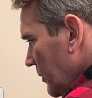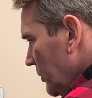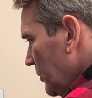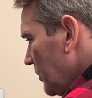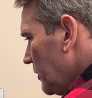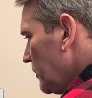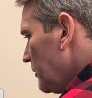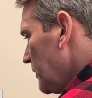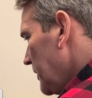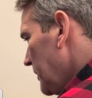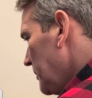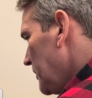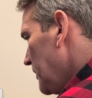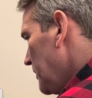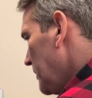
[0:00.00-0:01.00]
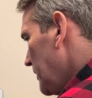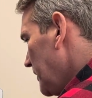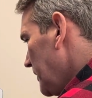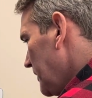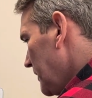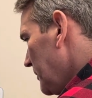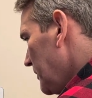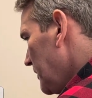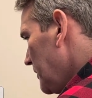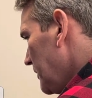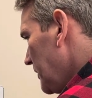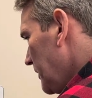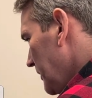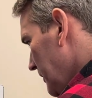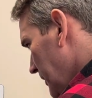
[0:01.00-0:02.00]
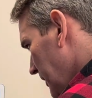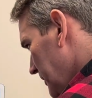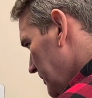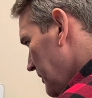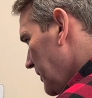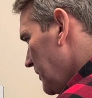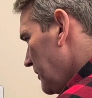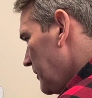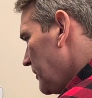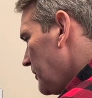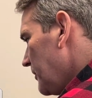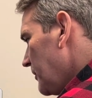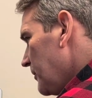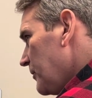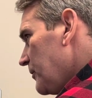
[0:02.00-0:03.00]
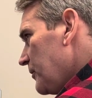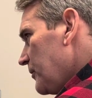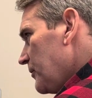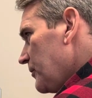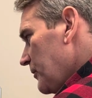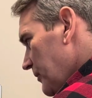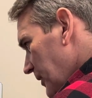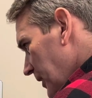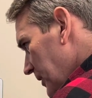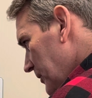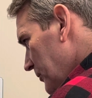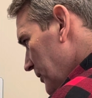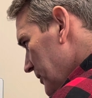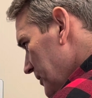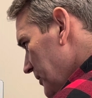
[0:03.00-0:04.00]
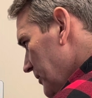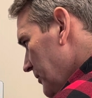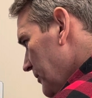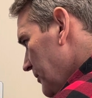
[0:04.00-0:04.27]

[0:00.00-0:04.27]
U. Keep going, keep going. Next letter. Get it, Lorenzo?